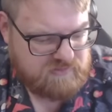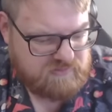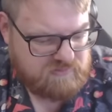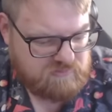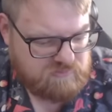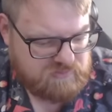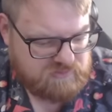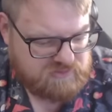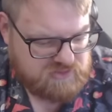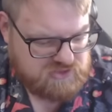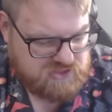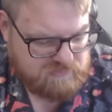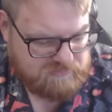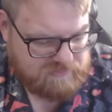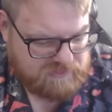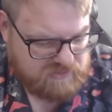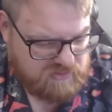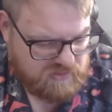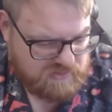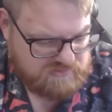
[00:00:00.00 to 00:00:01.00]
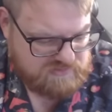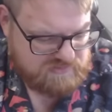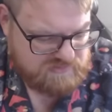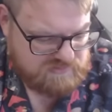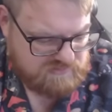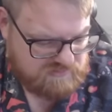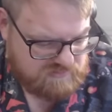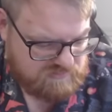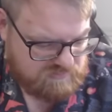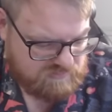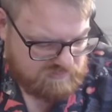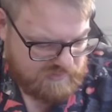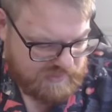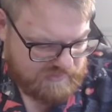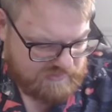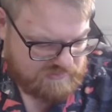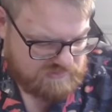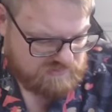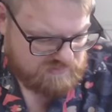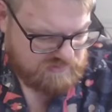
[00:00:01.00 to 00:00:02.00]
with the shipping costs
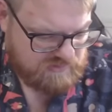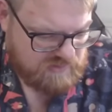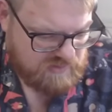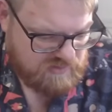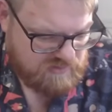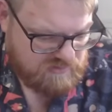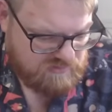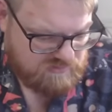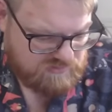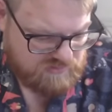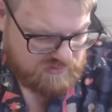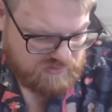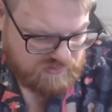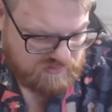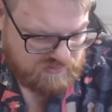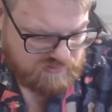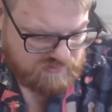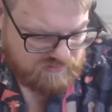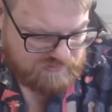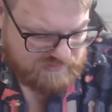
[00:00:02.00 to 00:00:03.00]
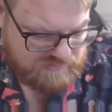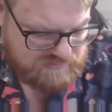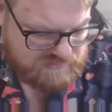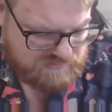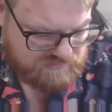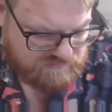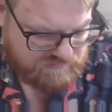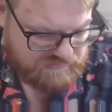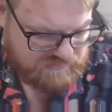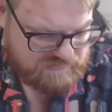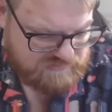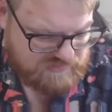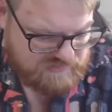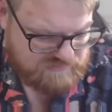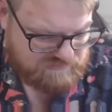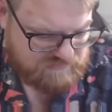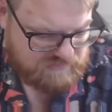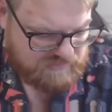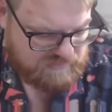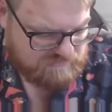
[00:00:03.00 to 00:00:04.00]
added to it. Oh no, that Sylveon's got
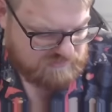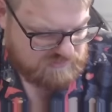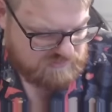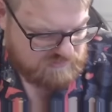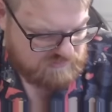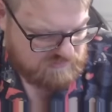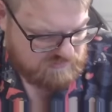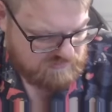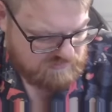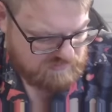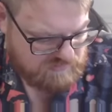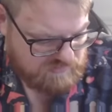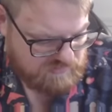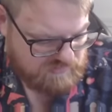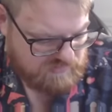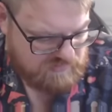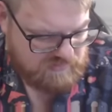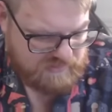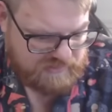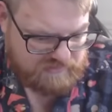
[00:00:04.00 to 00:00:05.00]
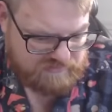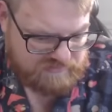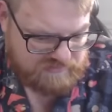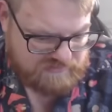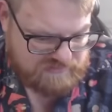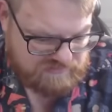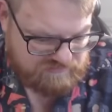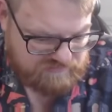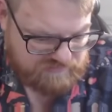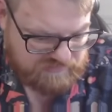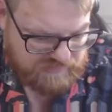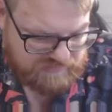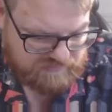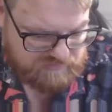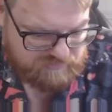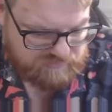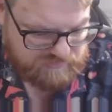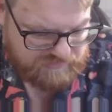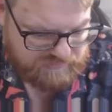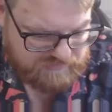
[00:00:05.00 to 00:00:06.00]
some damage. I don't think that's even lightly
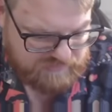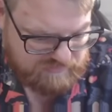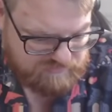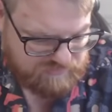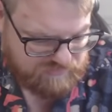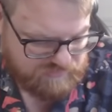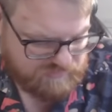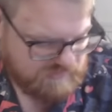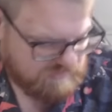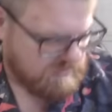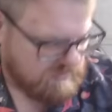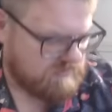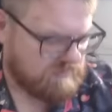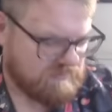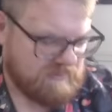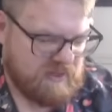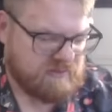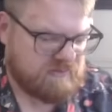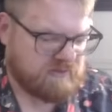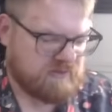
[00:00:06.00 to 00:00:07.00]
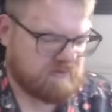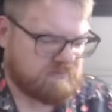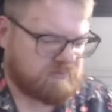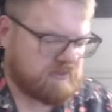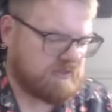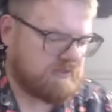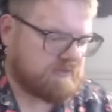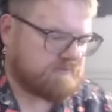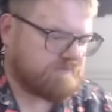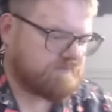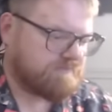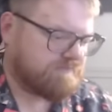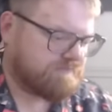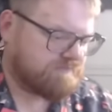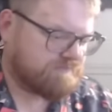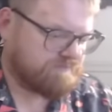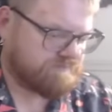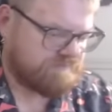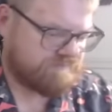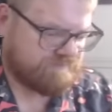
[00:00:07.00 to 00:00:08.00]
played at that point. That might be moderately played.
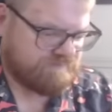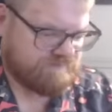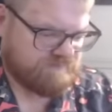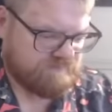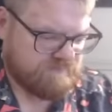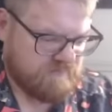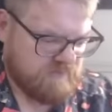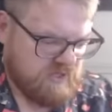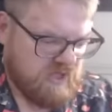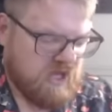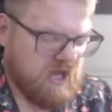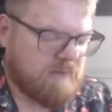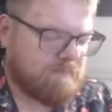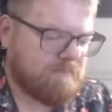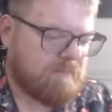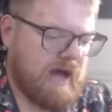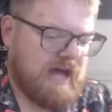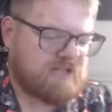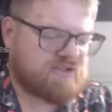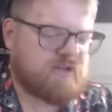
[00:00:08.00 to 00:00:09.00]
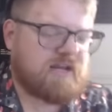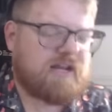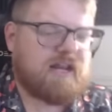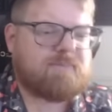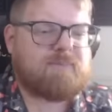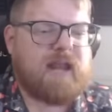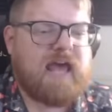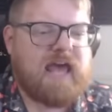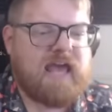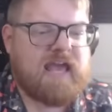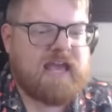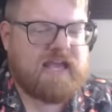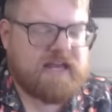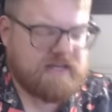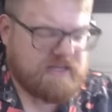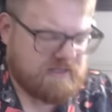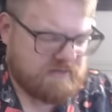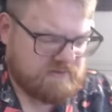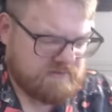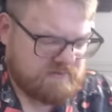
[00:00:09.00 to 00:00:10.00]
Moderately played.